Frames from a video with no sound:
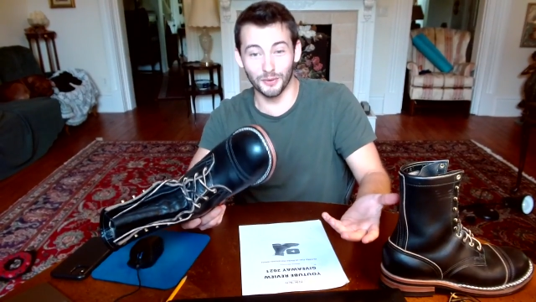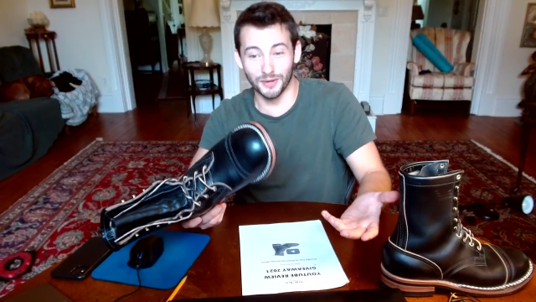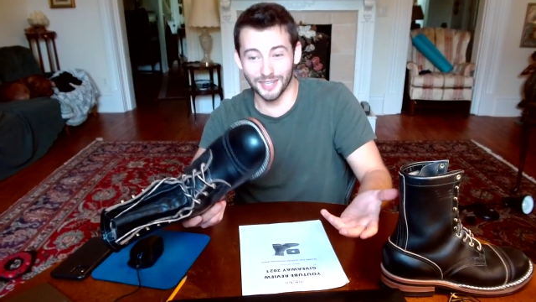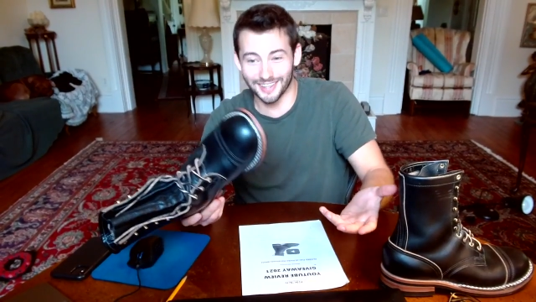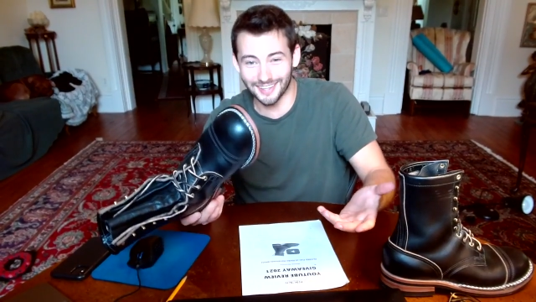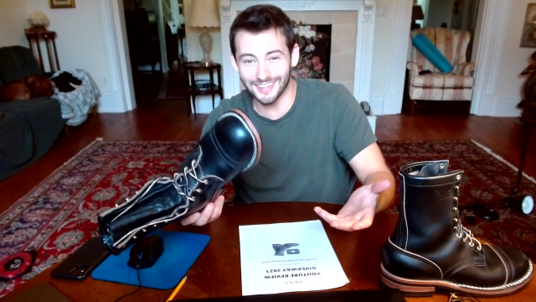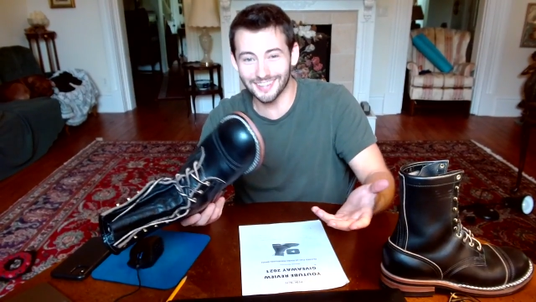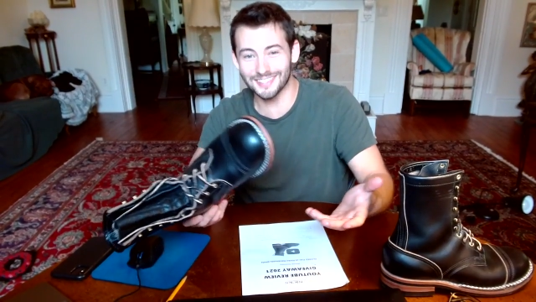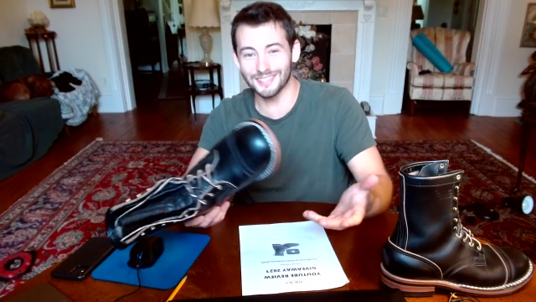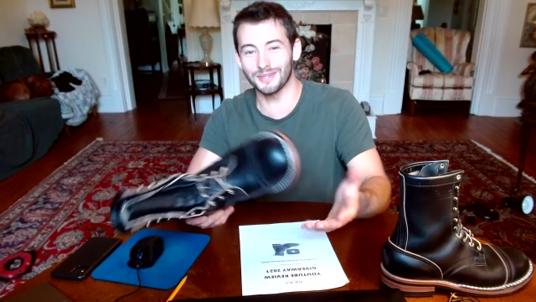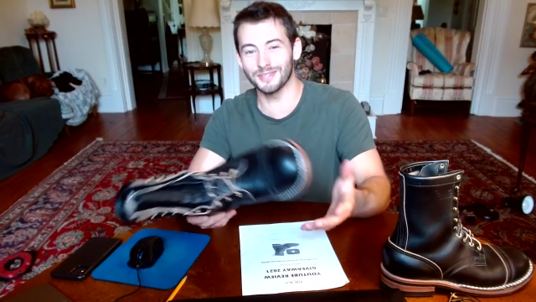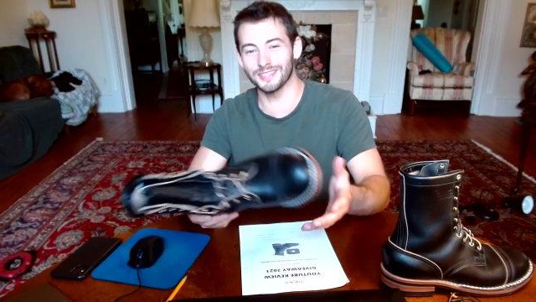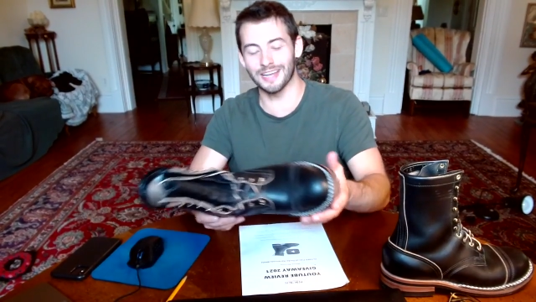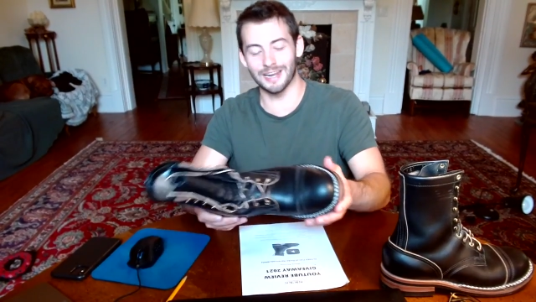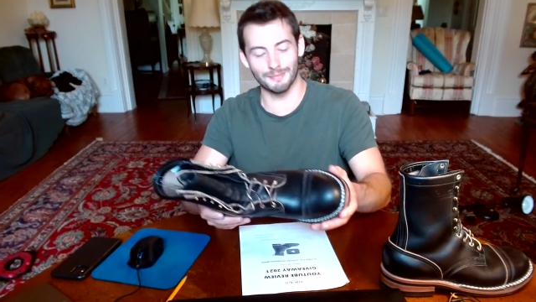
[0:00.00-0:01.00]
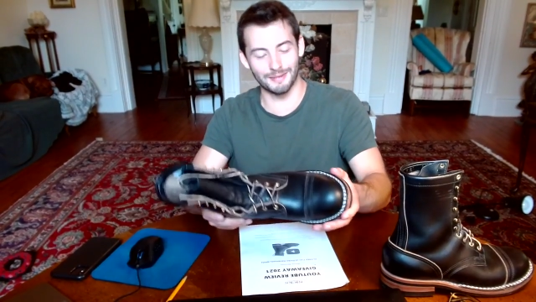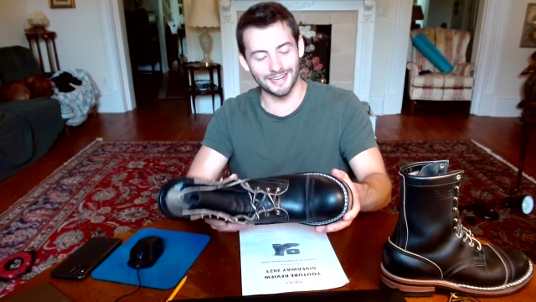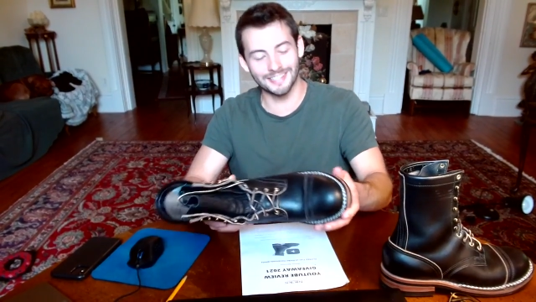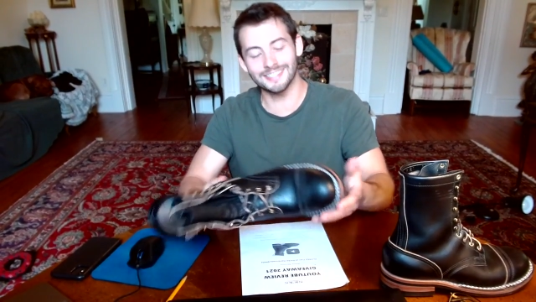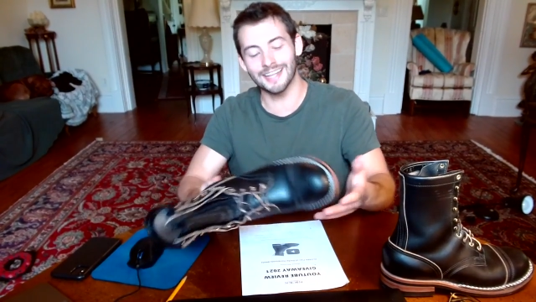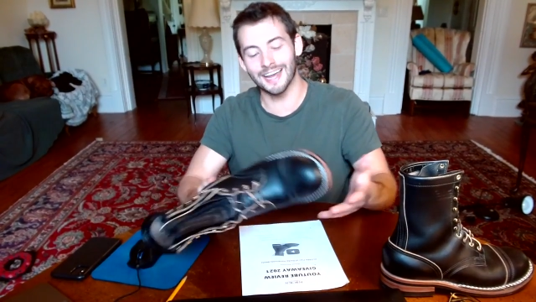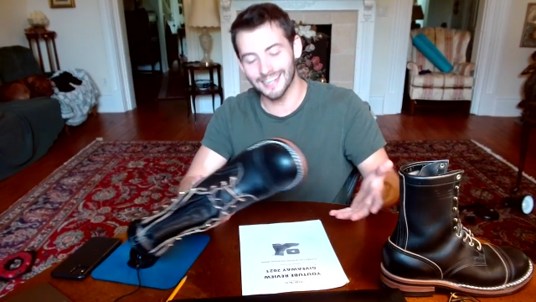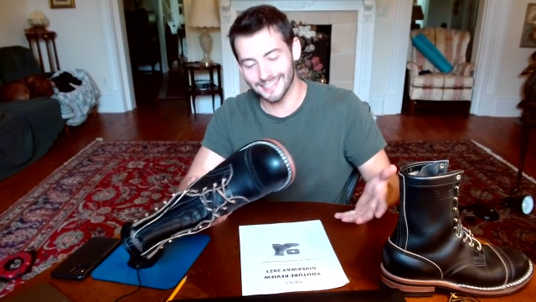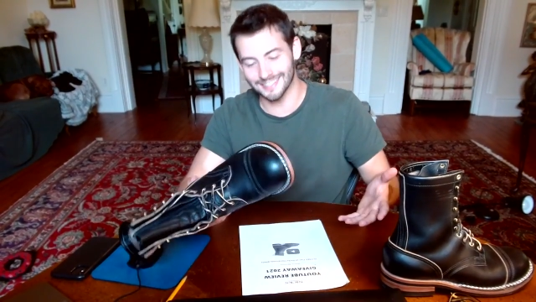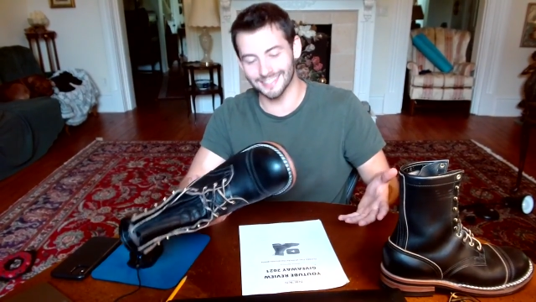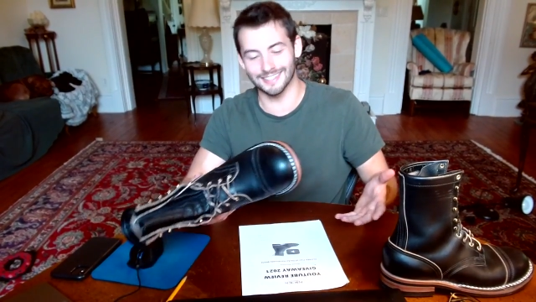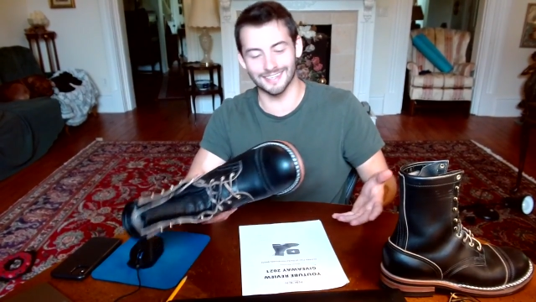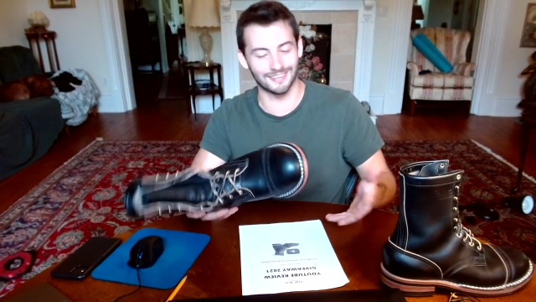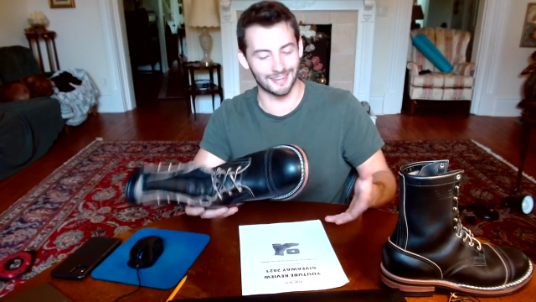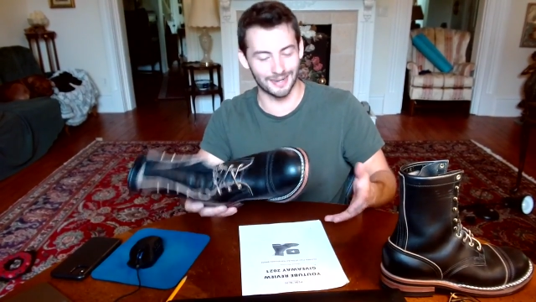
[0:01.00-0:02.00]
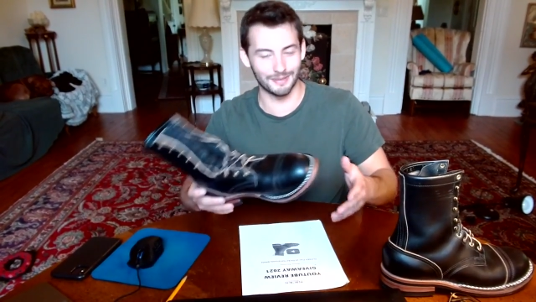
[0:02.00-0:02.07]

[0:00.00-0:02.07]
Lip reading: with lug soles on them, and it's not necessary.